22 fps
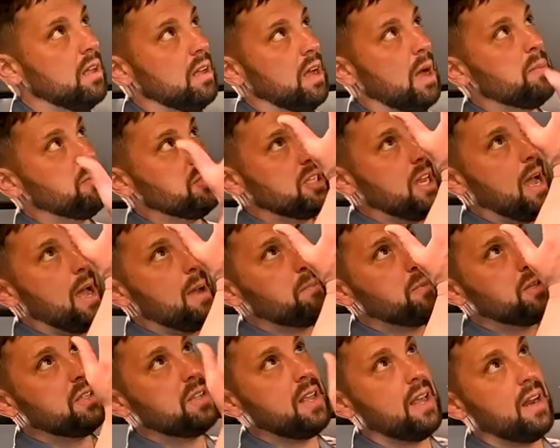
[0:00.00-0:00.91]
Up
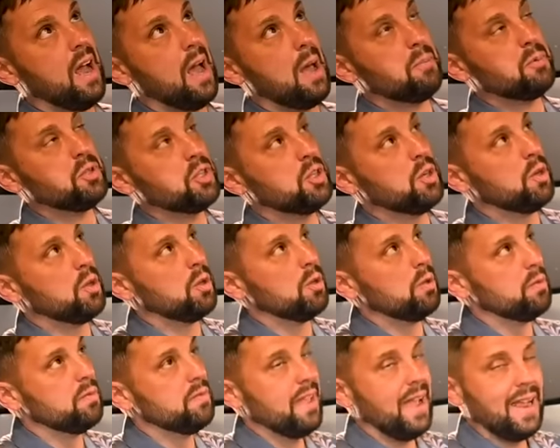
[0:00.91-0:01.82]
top is that
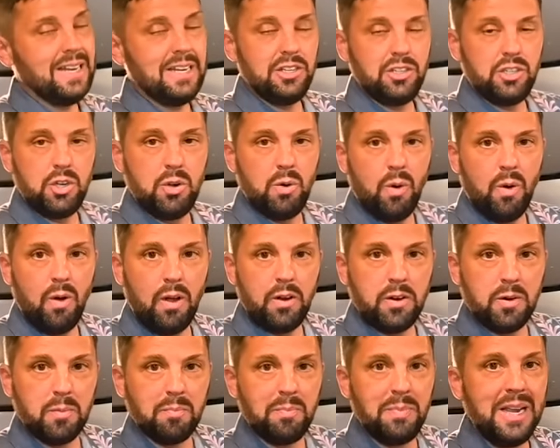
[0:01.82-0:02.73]
optional
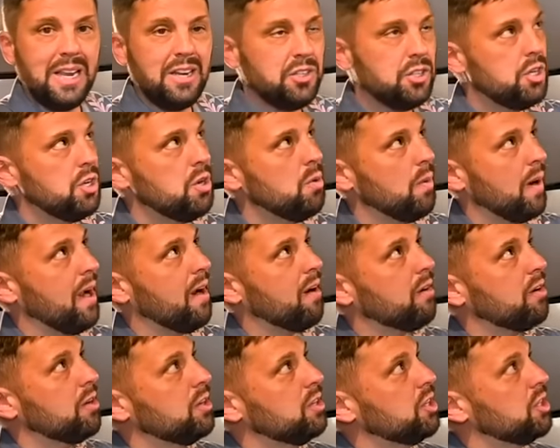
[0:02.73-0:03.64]
9200 B2
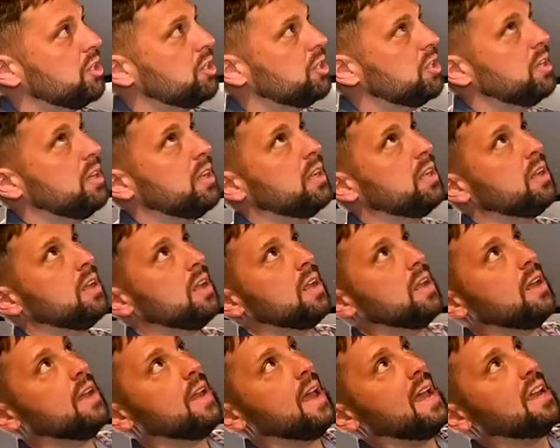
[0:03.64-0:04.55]
air conditioning.
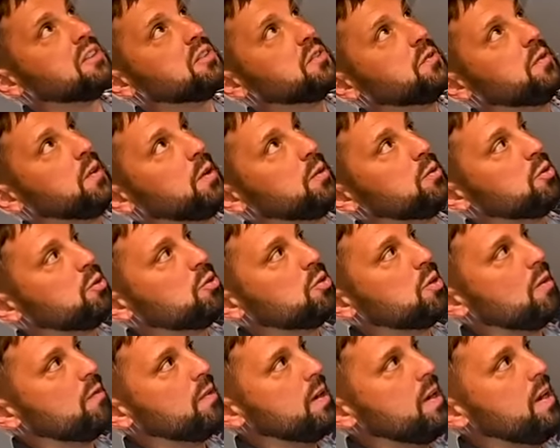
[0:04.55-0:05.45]
Has
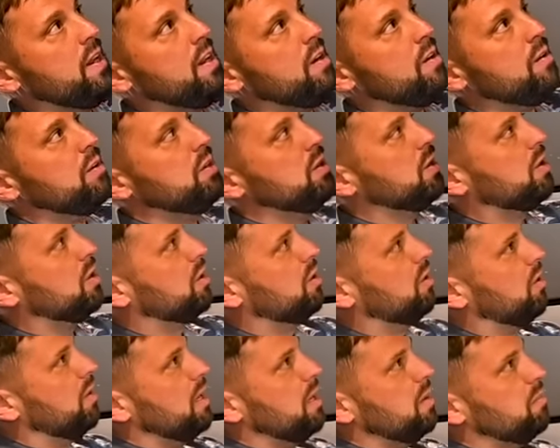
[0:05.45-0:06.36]
filters over here you could
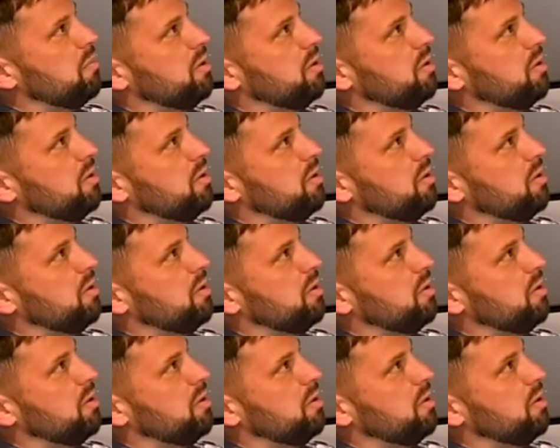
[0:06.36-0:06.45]
clean